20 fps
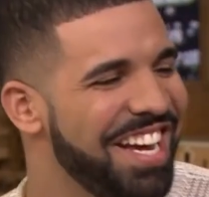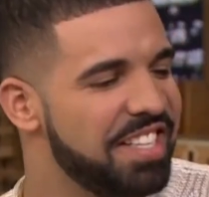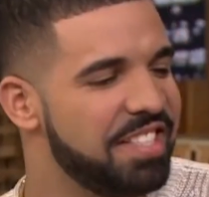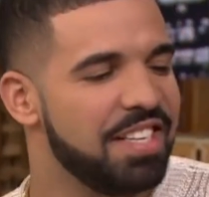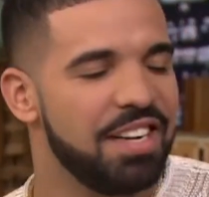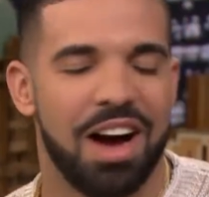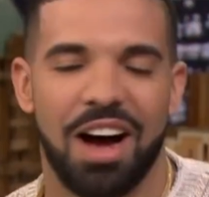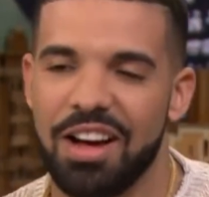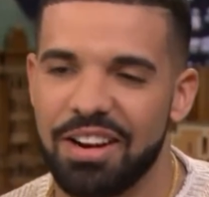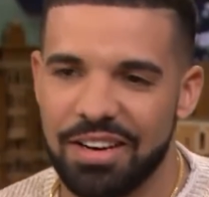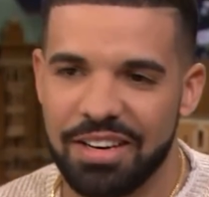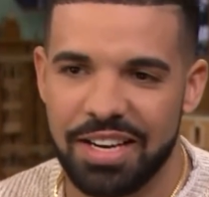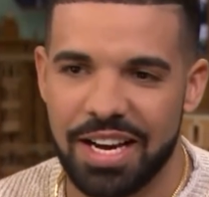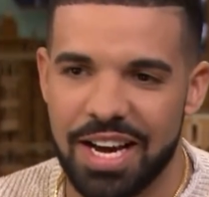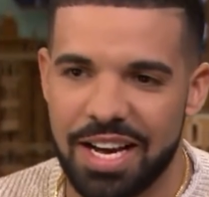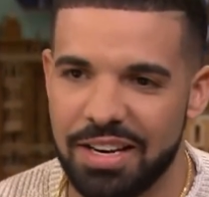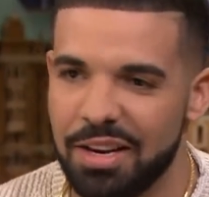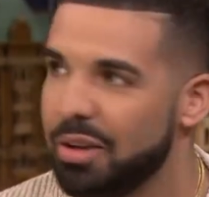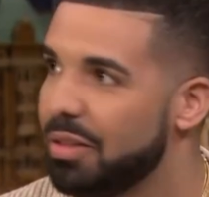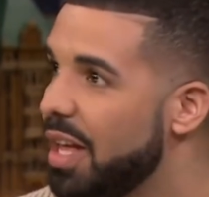leaving
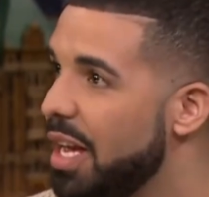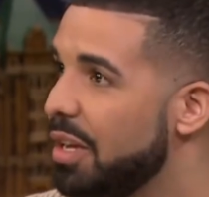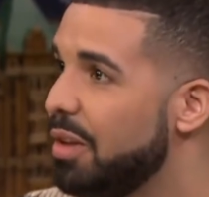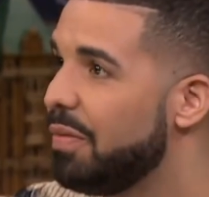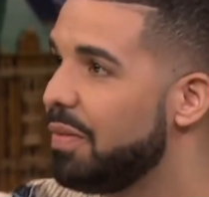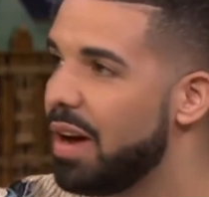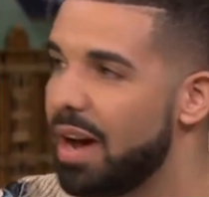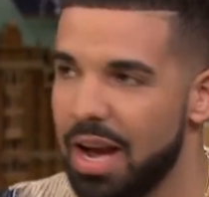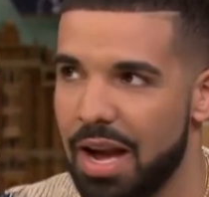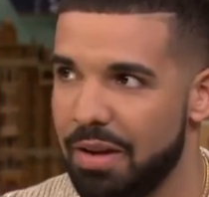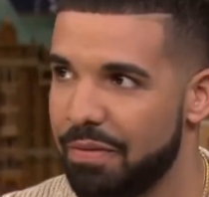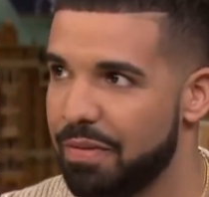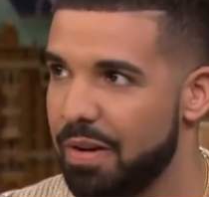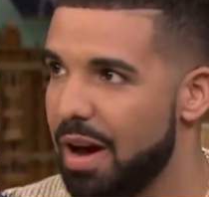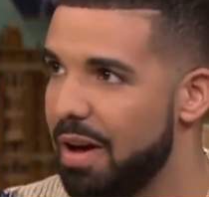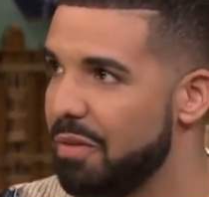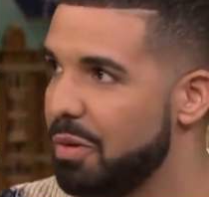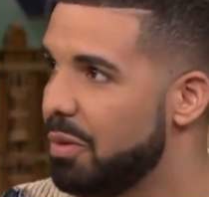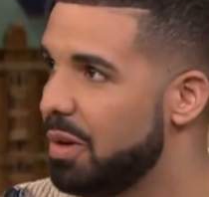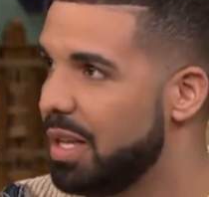little room for doubt
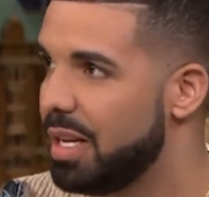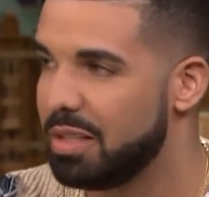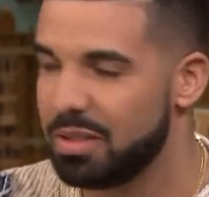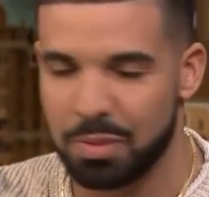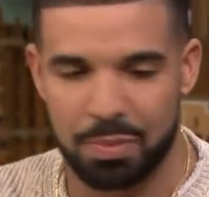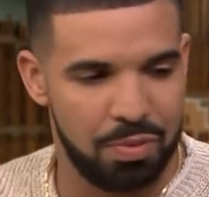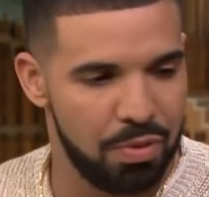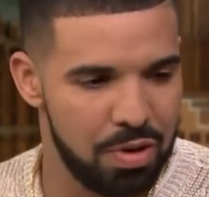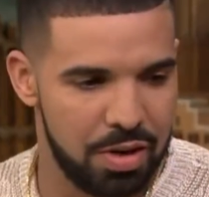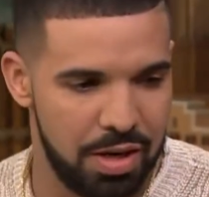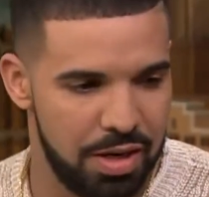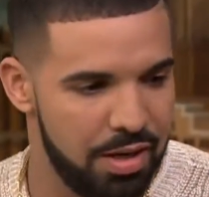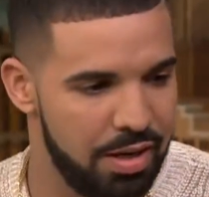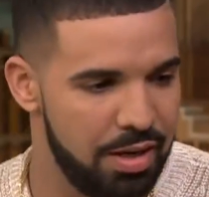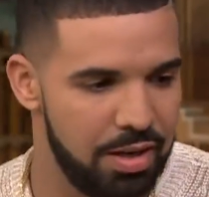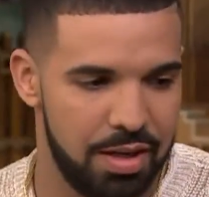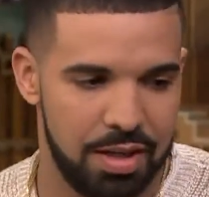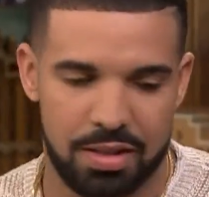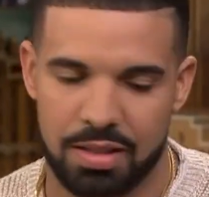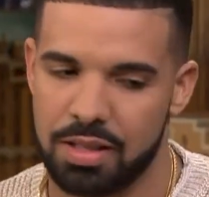about his intended
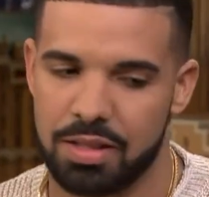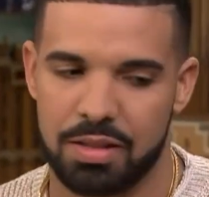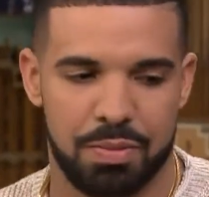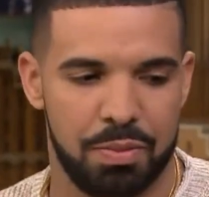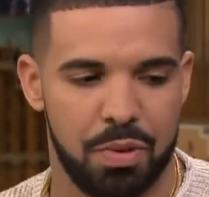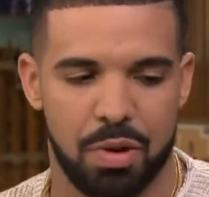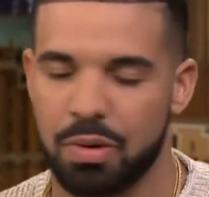target.